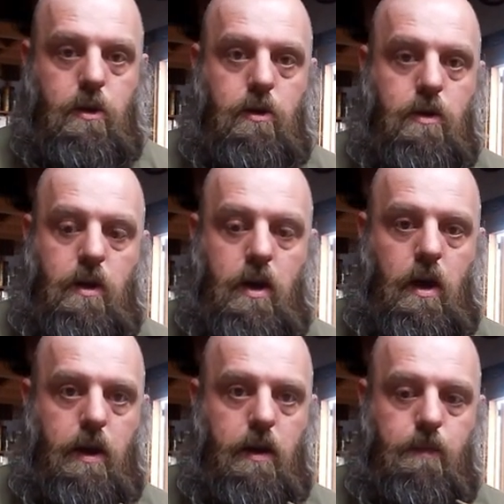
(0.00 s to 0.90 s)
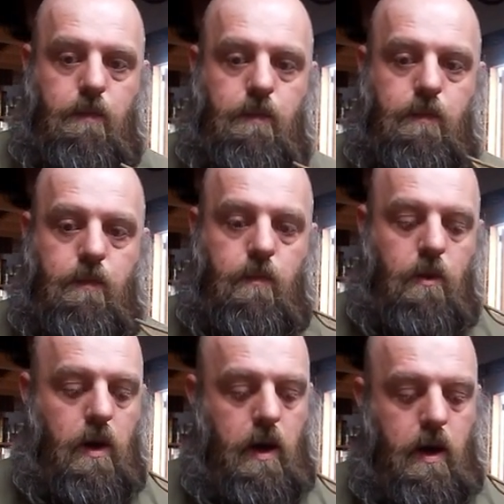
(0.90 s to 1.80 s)
you can cut it
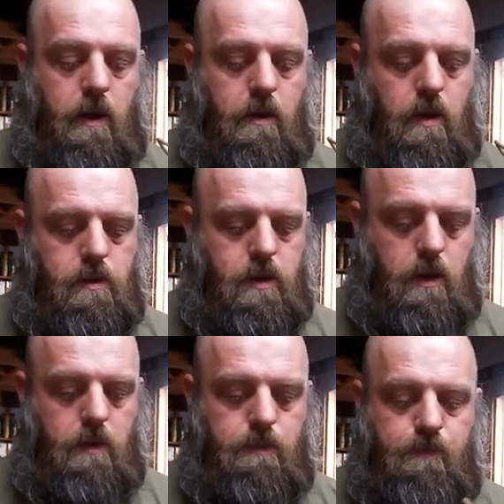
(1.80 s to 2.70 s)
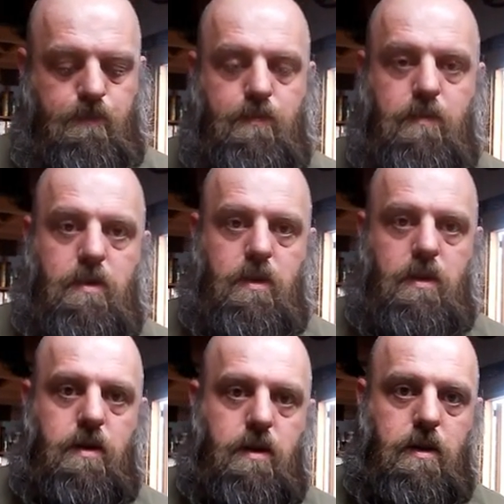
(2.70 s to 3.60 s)
right across here,
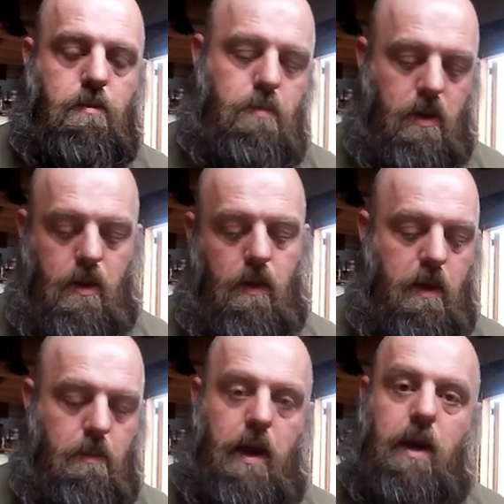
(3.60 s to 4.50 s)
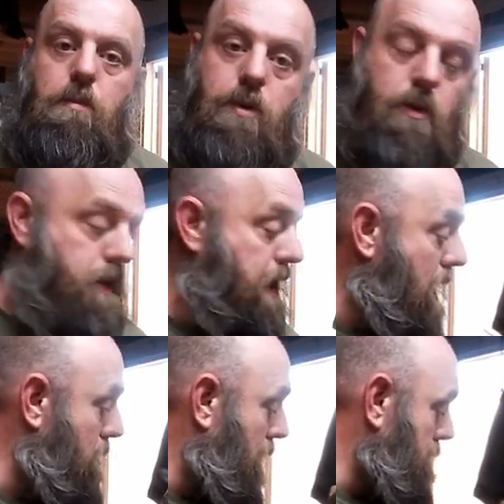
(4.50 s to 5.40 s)
peel all that back and pull the
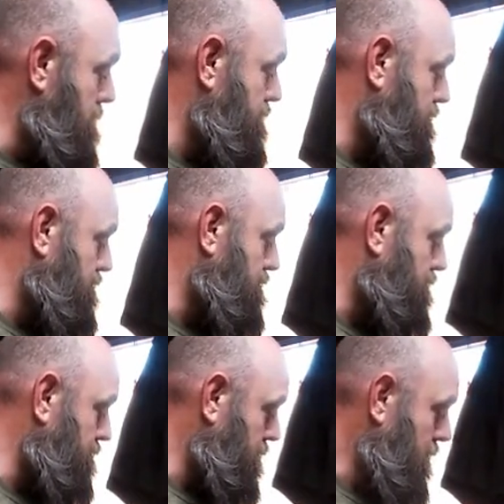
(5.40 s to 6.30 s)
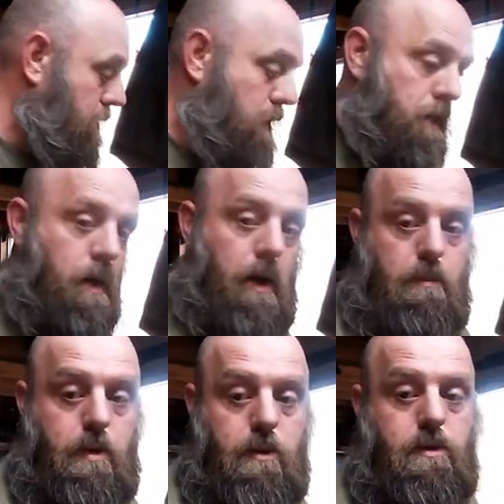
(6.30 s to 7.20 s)
cap out. A lot
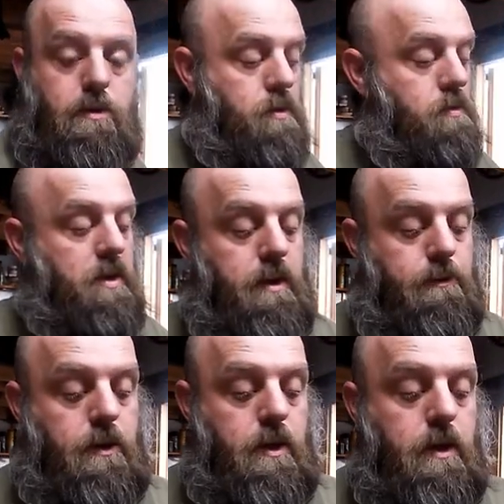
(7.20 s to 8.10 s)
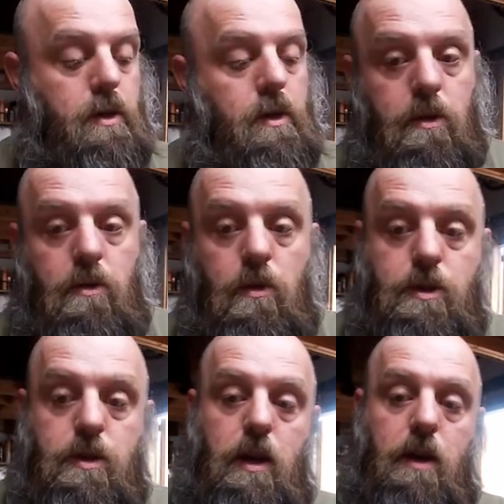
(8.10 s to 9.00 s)
of boots will be different.
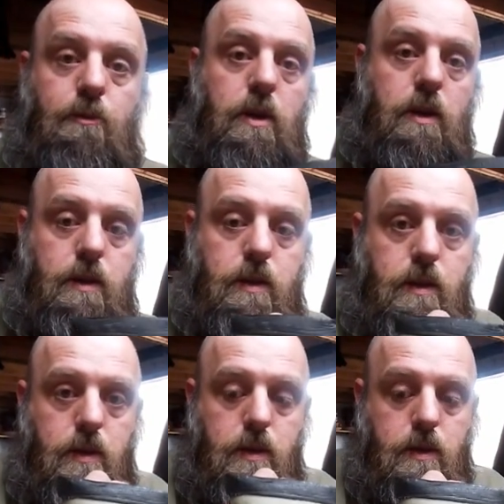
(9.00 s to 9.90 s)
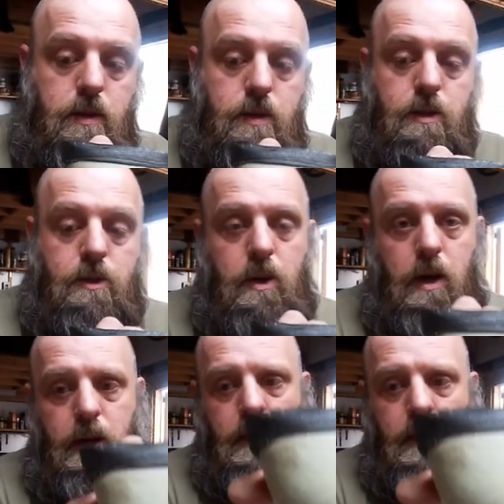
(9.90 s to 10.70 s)
What you're left with is this right